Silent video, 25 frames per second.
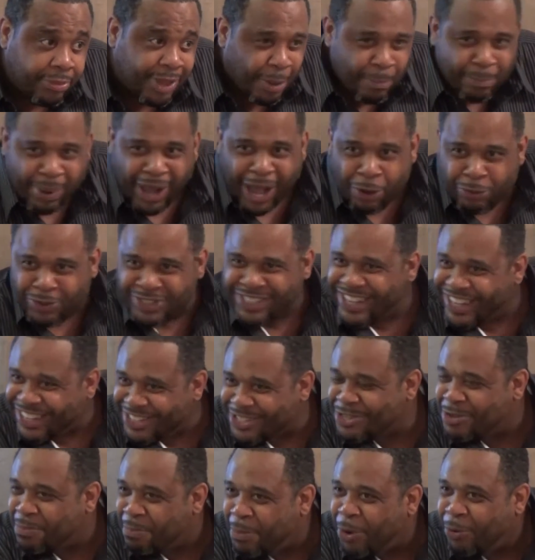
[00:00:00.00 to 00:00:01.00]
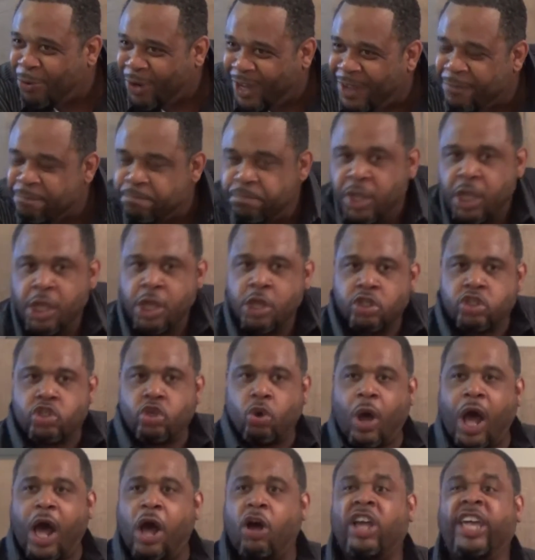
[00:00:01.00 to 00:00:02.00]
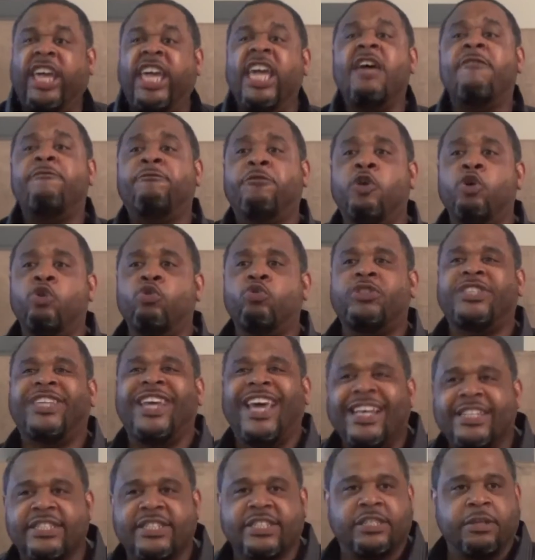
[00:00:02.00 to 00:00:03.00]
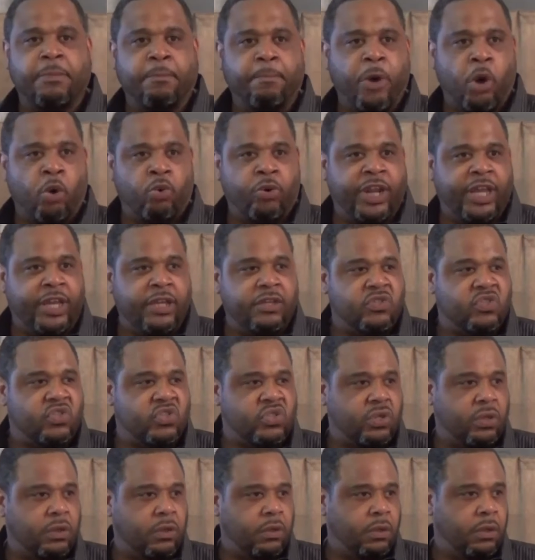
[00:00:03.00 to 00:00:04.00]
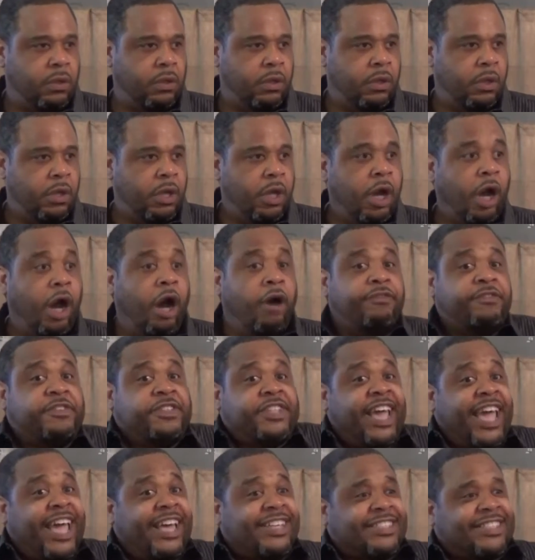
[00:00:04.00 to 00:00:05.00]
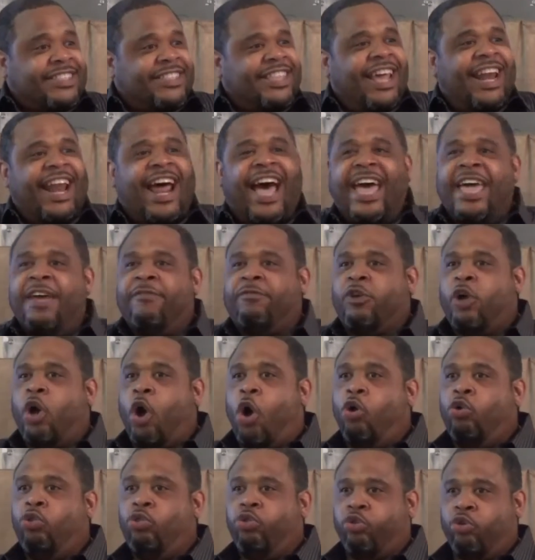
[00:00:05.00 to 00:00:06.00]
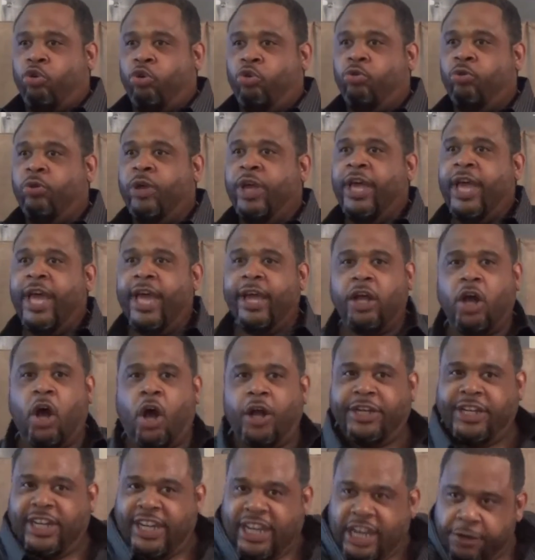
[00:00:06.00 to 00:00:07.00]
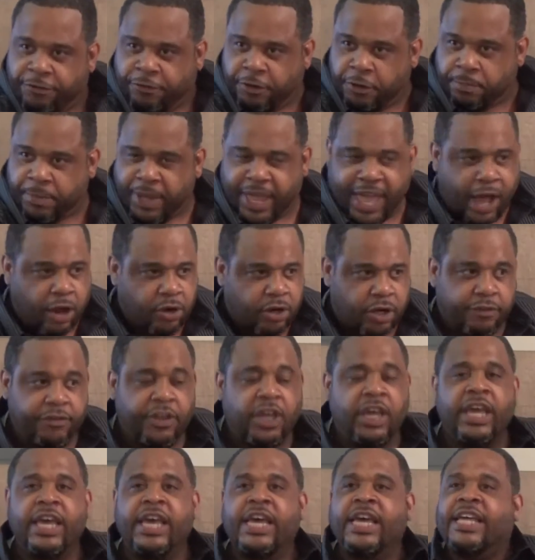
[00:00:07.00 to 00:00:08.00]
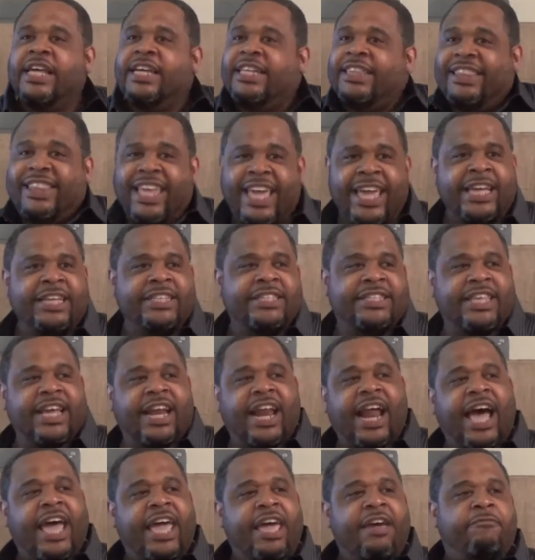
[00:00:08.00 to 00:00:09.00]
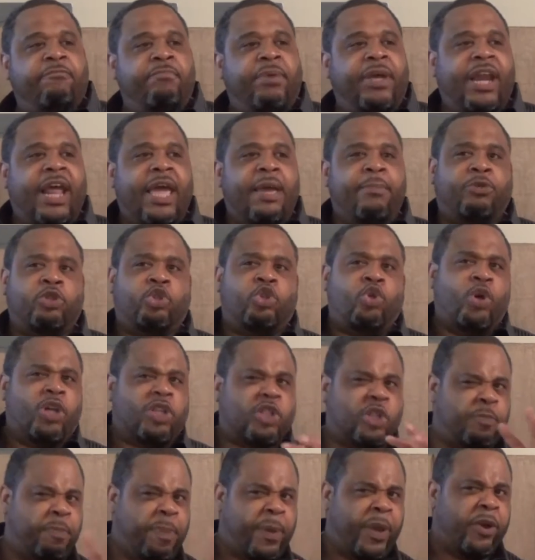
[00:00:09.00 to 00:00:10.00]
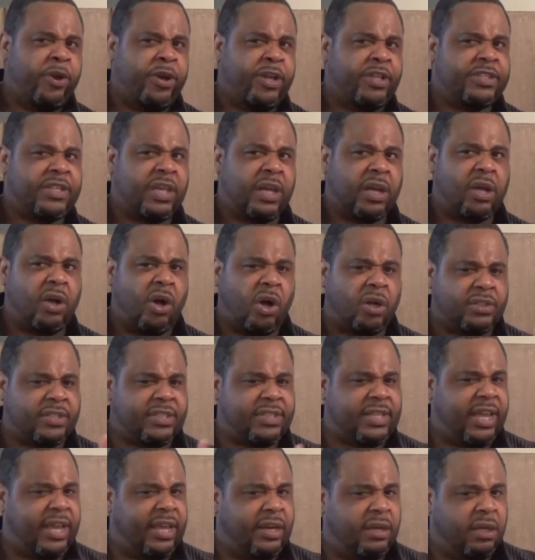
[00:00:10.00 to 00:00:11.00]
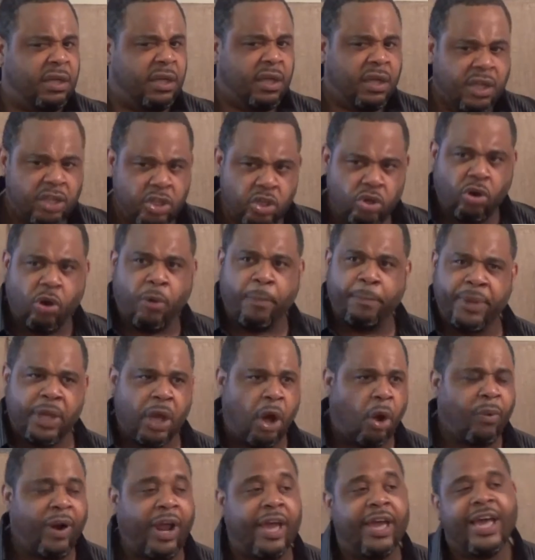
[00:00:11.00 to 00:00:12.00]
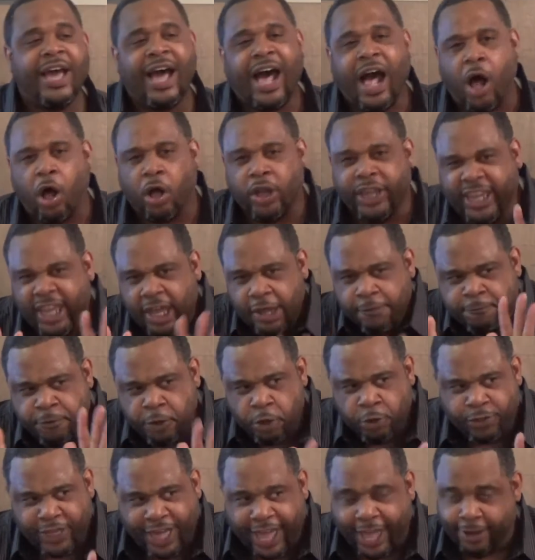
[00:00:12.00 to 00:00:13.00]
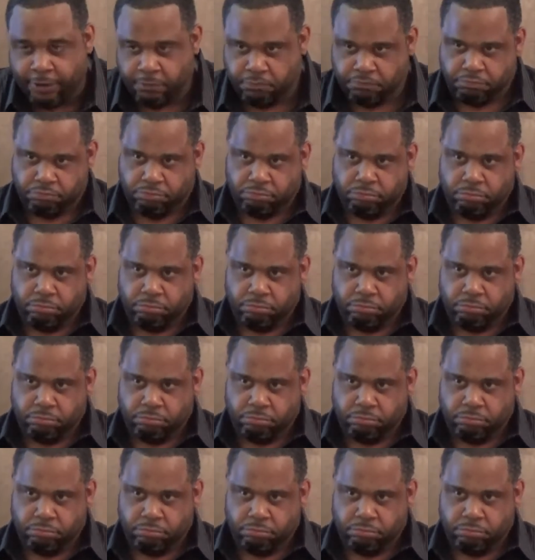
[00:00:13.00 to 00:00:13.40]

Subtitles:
by our testimony. So I'll give you testimonies of tests that I have gone through and God delivered me out of. Things that I have been able to experience and God said, you're going to be all right. I'll give you that.